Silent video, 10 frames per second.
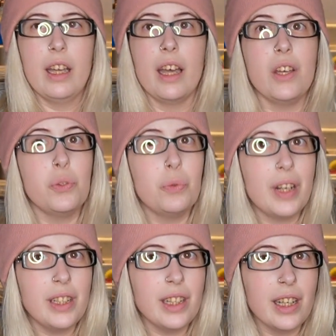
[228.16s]
and
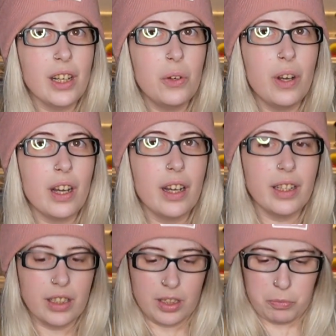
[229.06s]
right now
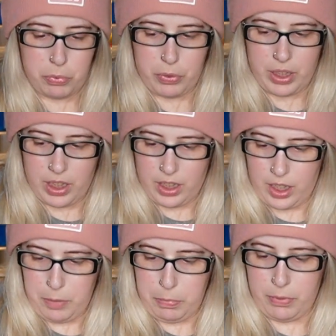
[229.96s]
I am breaking
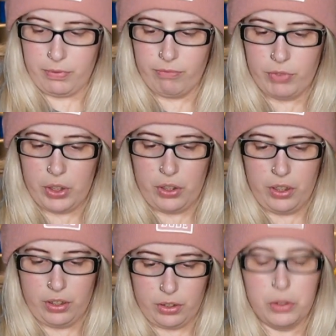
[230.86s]
up
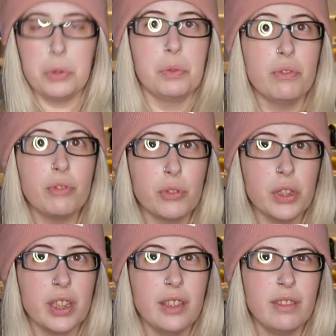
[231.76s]
little
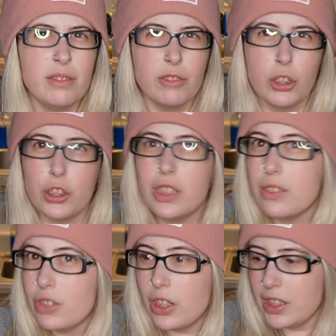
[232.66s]
gluten-free versions of
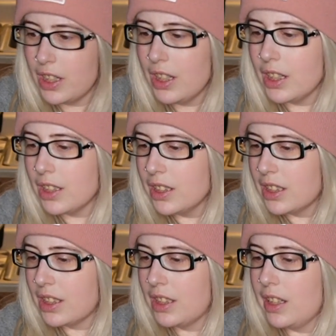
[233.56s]

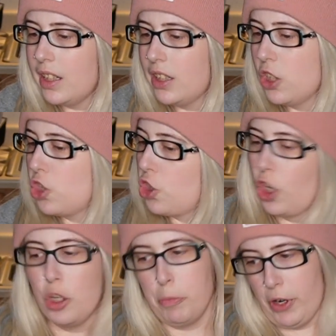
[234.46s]
saltines, the
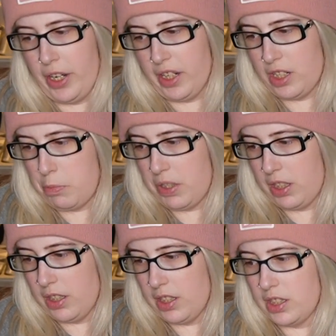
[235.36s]
Char brand,
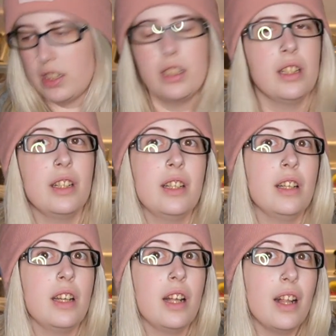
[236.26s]
because
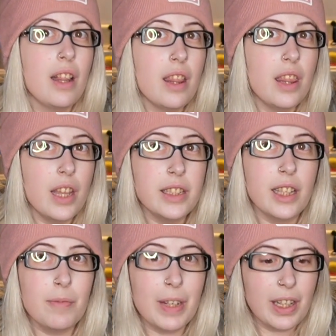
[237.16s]
they
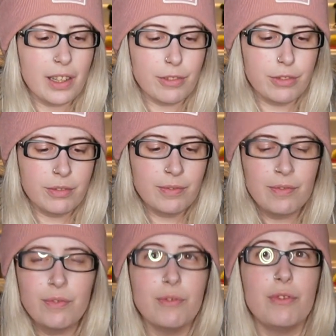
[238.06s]
save my
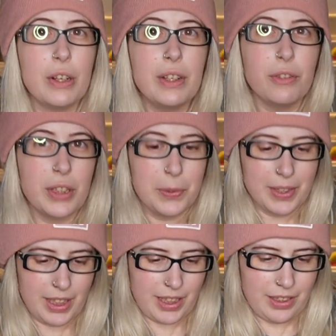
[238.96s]
life very
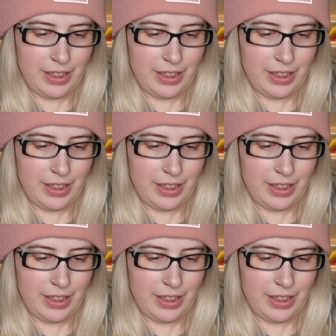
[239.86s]
frequently.